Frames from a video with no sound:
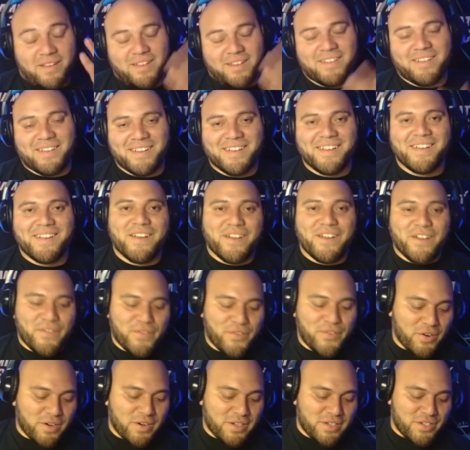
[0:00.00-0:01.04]
yeah. Of
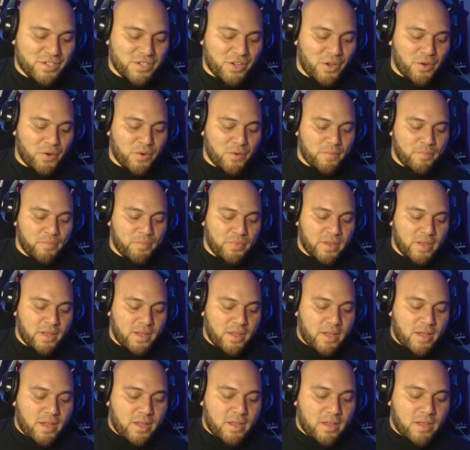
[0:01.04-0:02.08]
course. So,
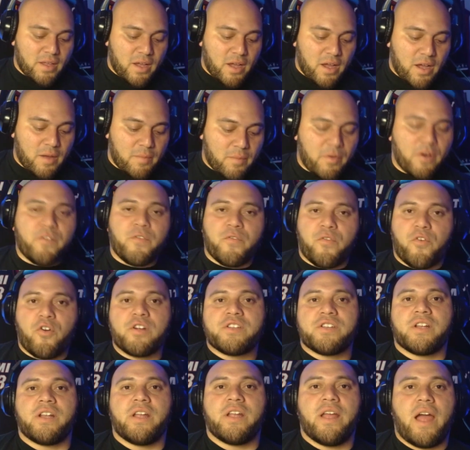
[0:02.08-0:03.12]

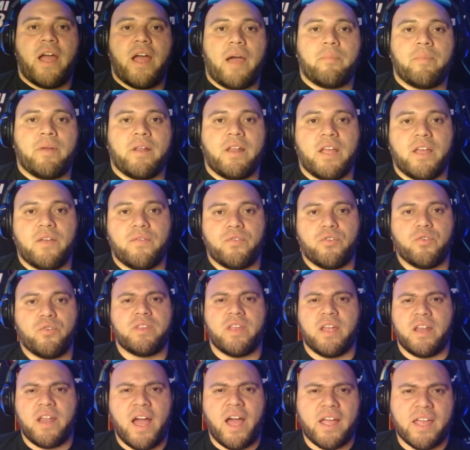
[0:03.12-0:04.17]
unfortunately, I believe you
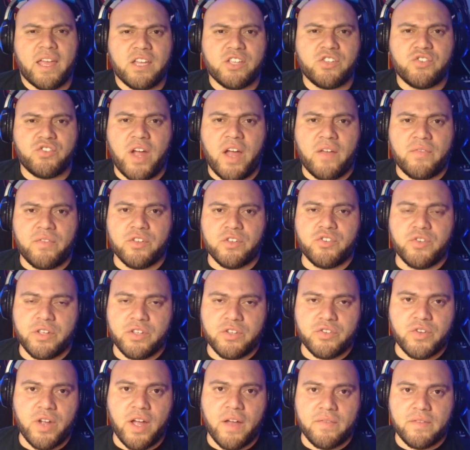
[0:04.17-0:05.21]
did not get drafted
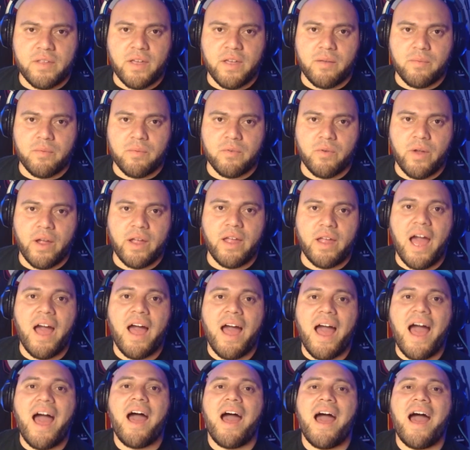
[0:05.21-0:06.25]
during draft time, right?
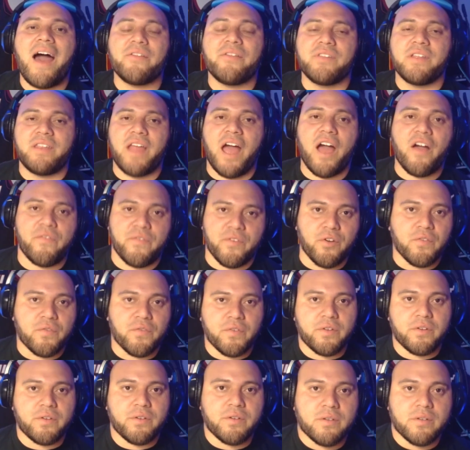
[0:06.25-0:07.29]
How did that feel
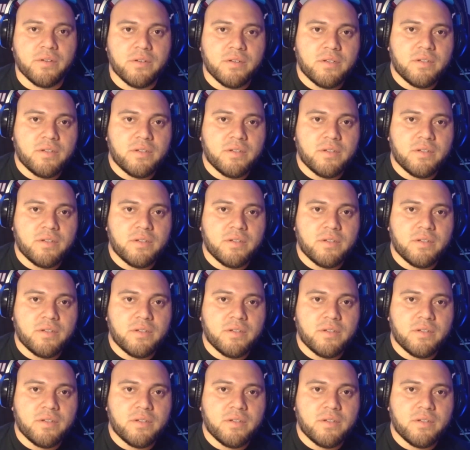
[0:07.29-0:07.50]
for you?